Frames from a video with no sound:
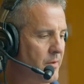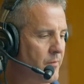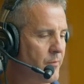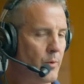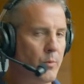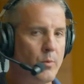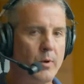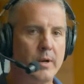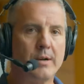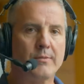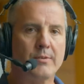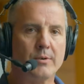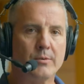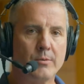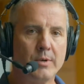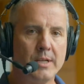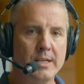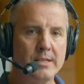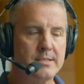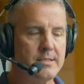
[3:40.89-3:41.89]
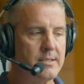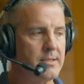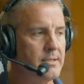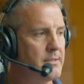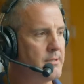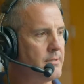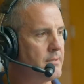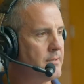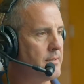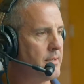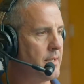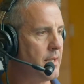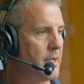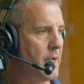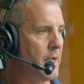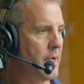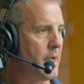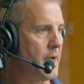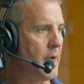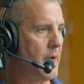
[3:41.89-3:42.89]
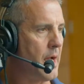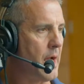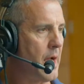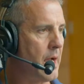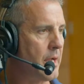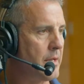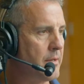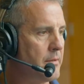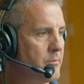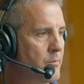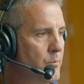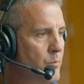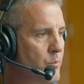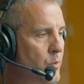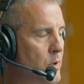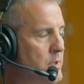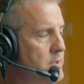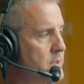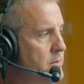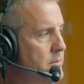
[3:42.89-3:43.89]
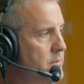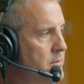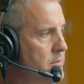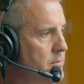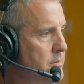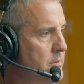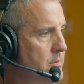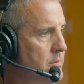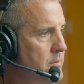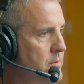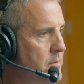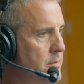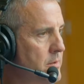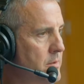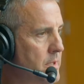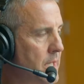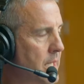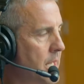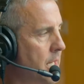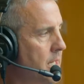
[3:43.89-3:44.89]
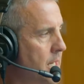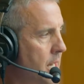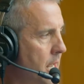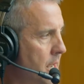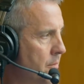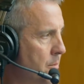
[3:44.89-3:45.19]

for whatever reason, I wasn't like I didn't